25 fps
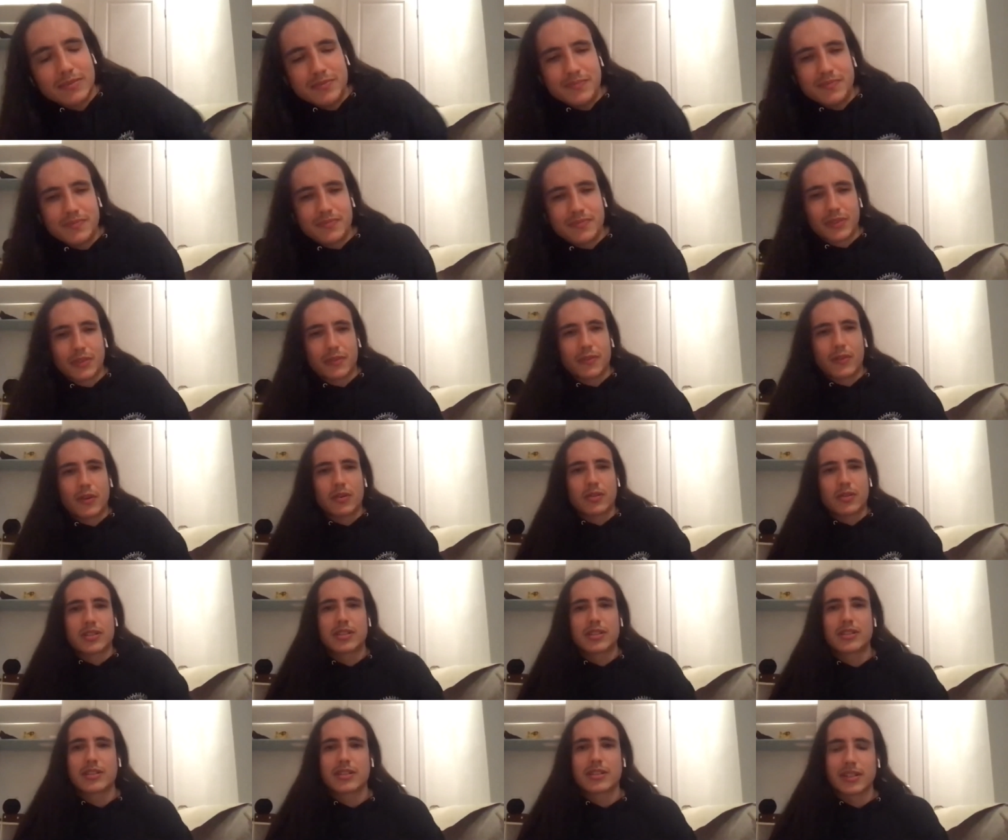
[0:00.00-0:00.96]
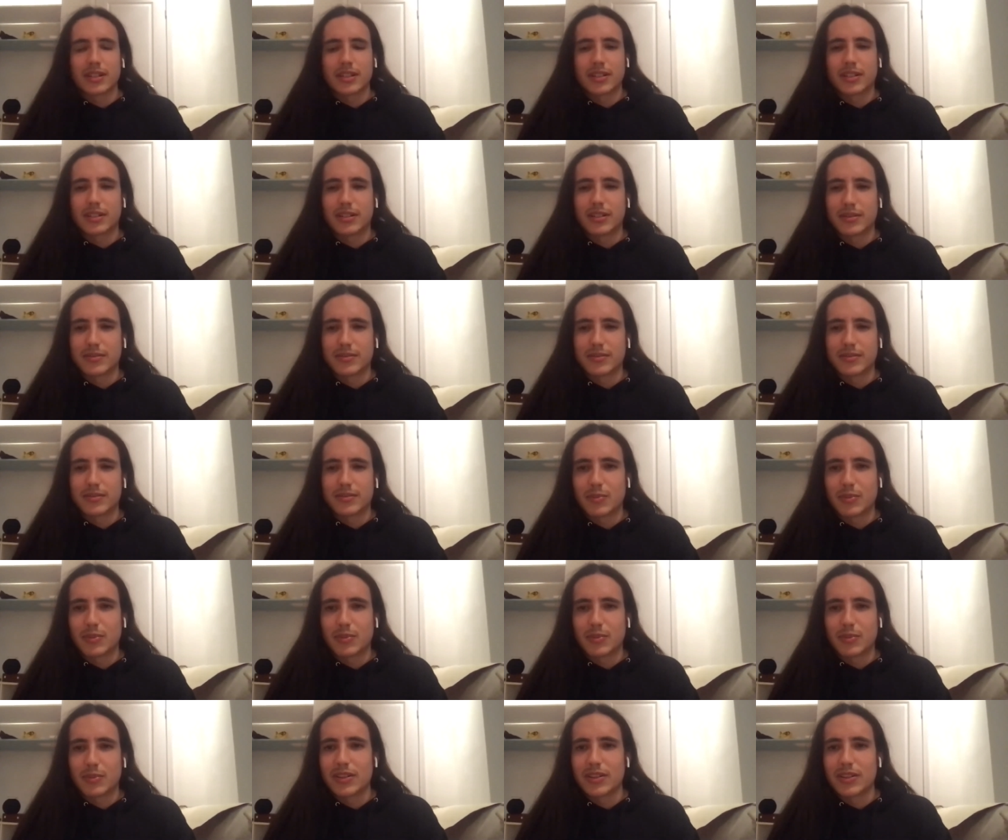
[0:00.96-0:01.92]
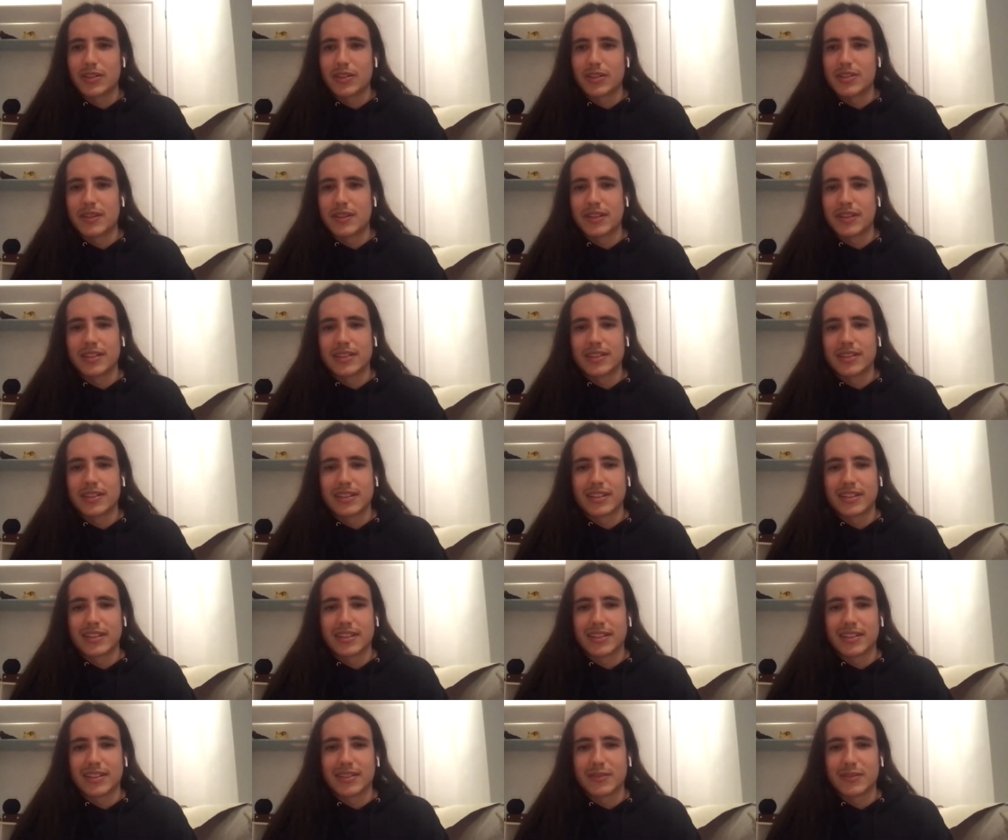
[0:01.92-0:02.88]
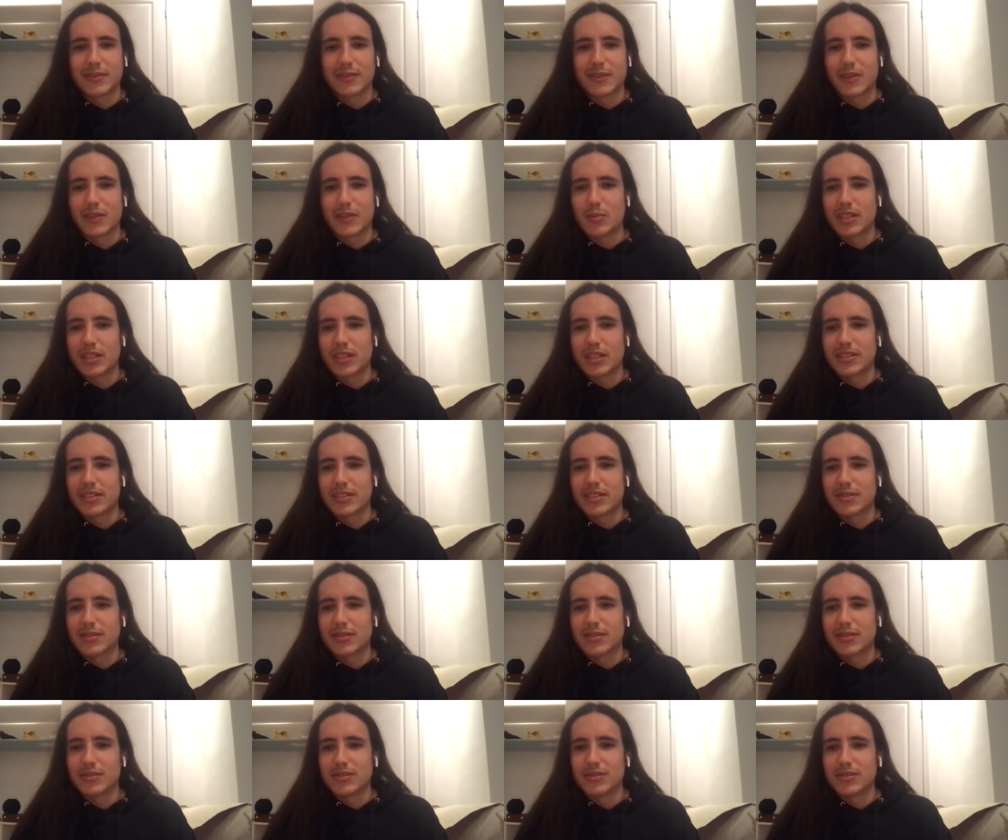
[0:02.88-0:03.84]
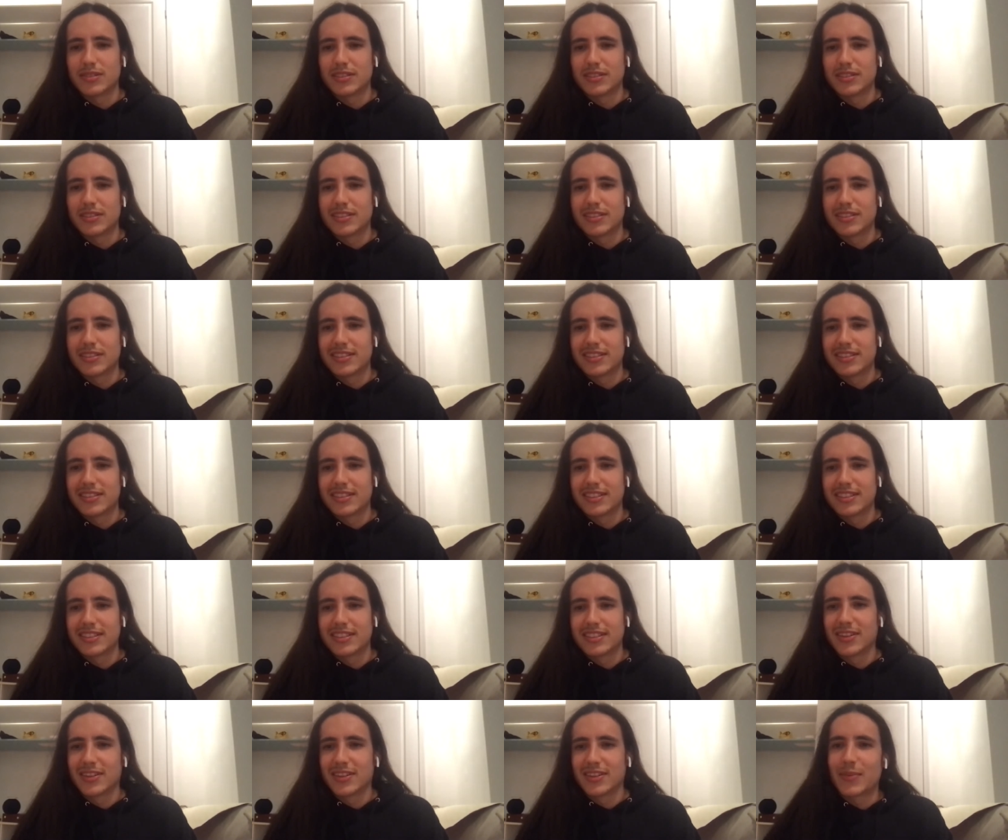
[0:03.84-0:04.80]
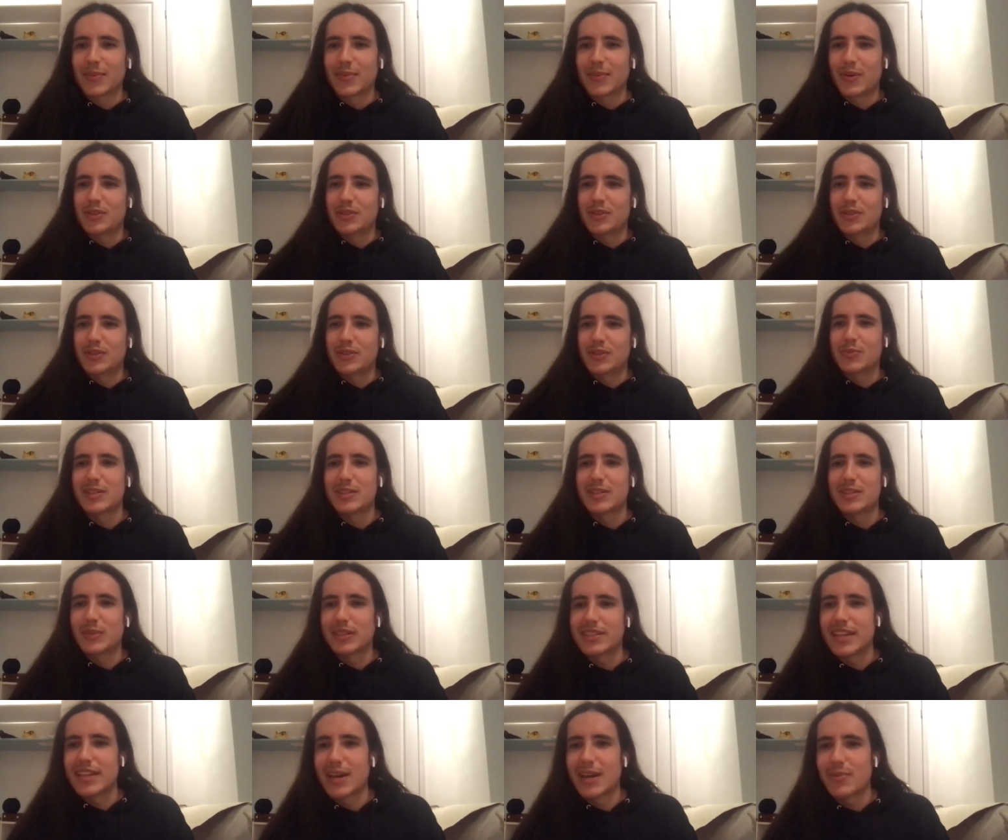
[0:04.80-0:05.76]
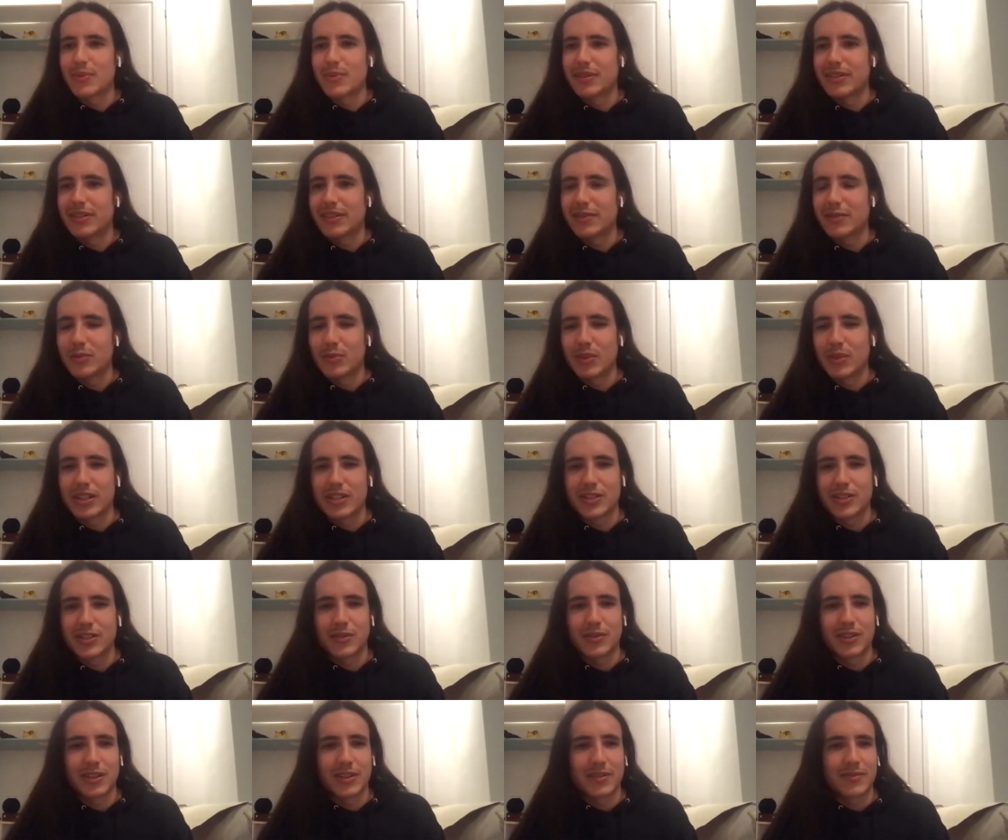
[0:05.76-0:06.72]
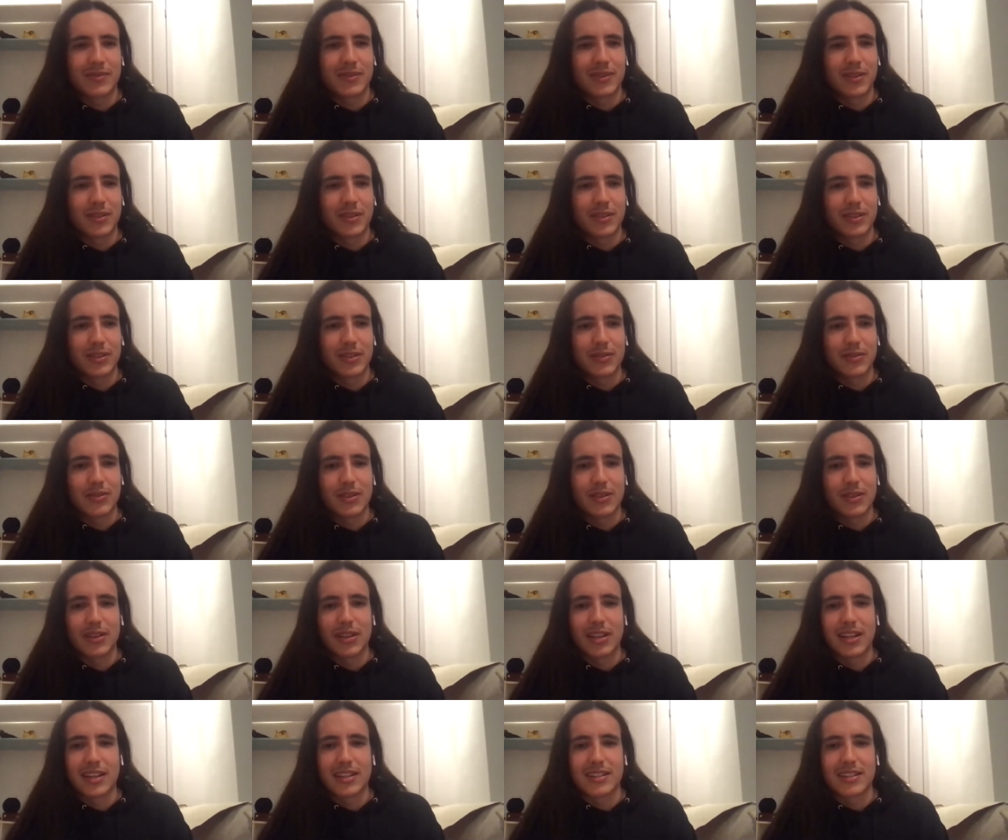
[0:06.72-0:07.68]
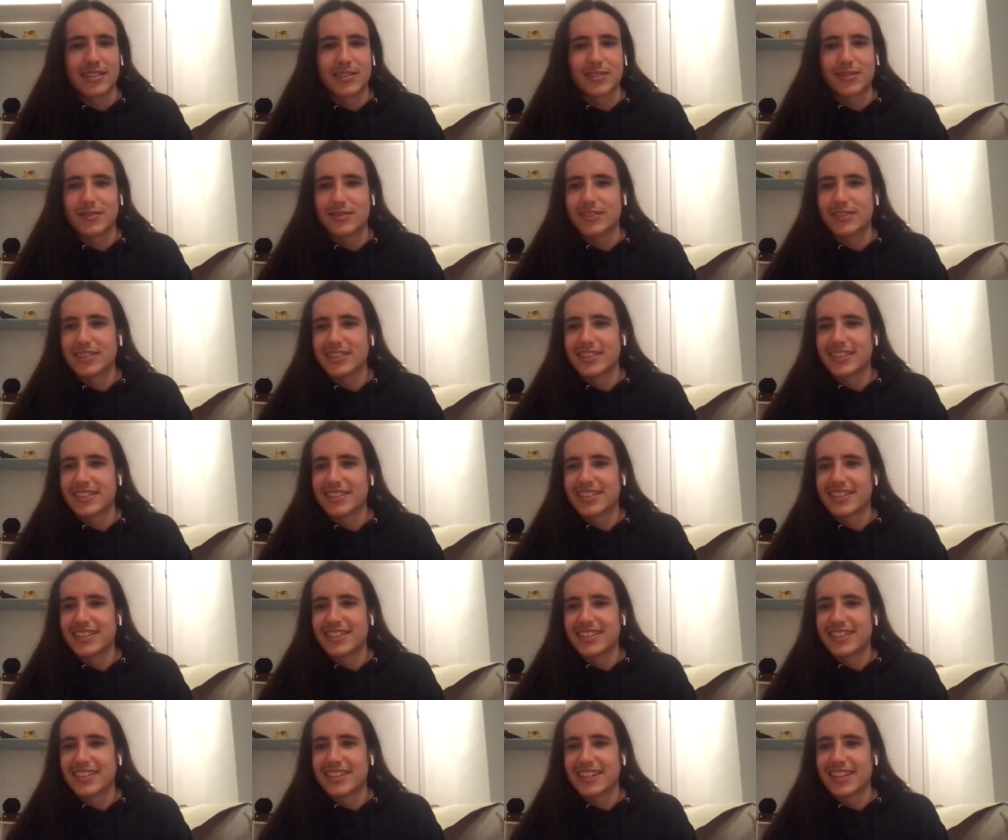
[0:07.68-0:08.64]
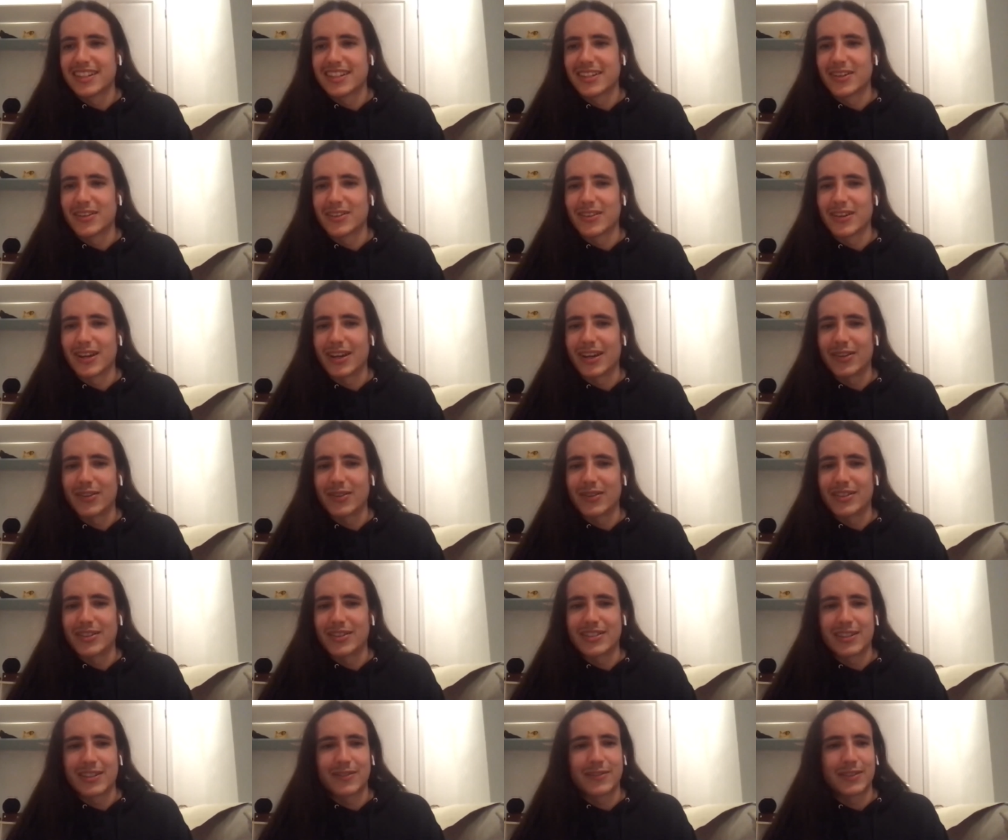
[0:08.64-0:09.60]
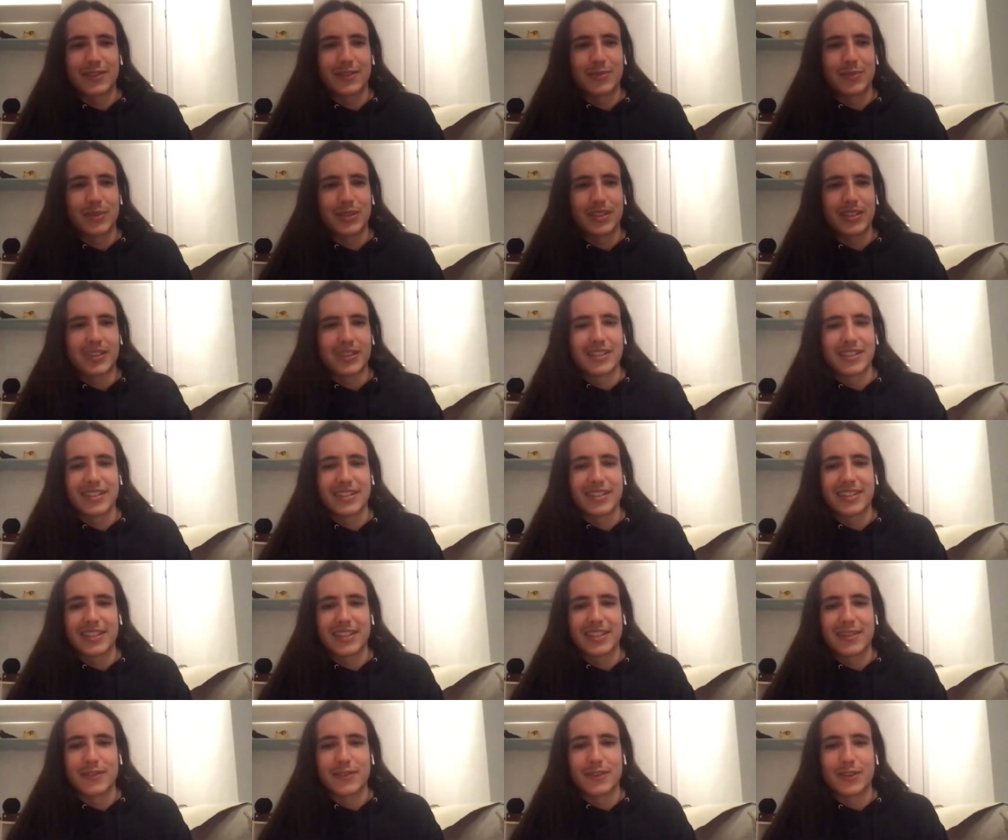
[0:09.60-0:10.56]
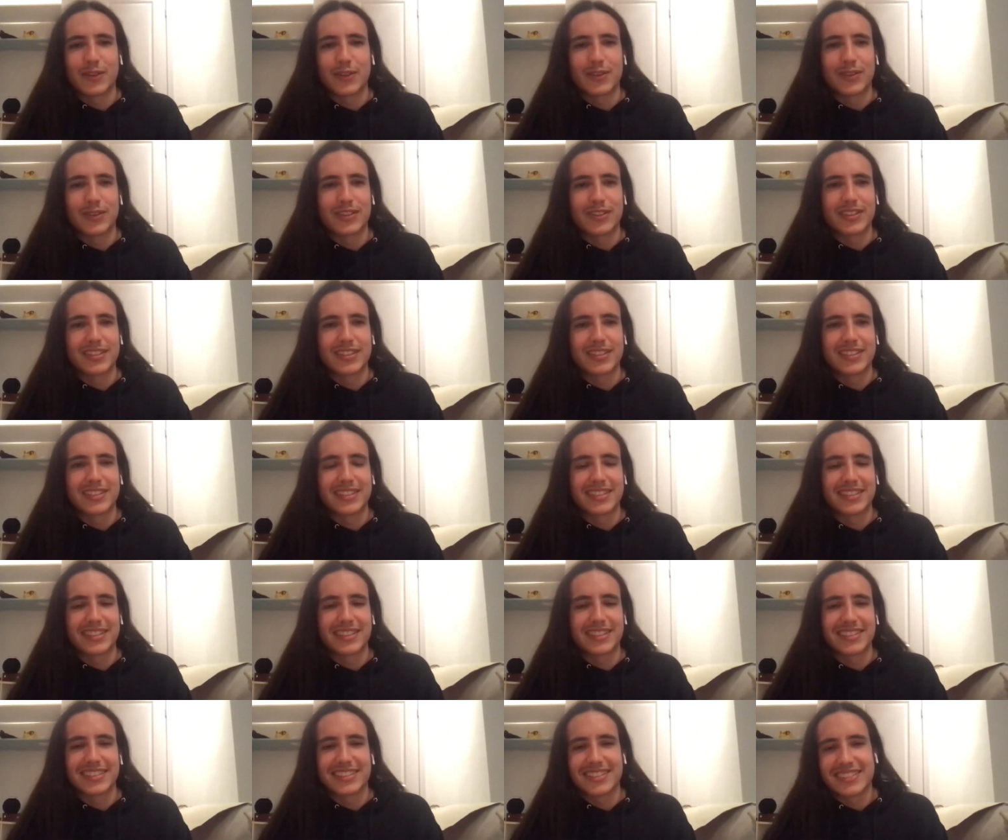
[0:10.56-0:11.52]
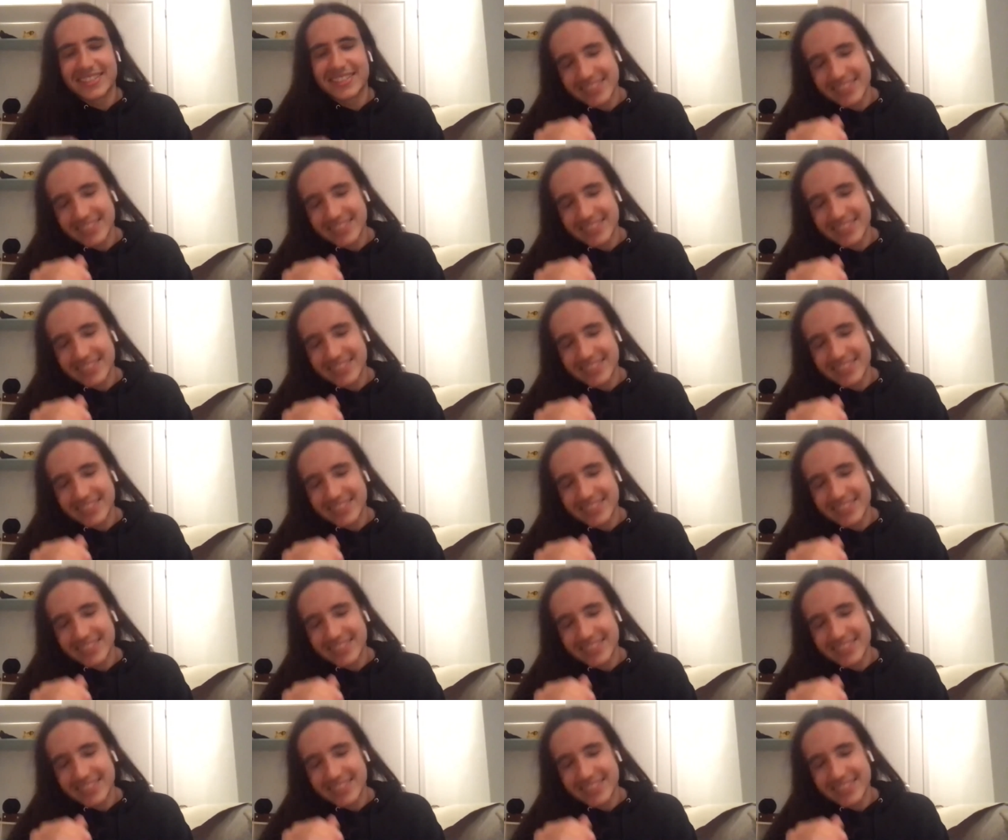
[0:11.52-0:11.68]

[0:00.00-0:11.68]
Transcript: the folks um, for putting on this event and for everybody who you know, help hold space to make this happen. Everybody showing up, all the youth on the line too. I know I know this stuff can be difficult to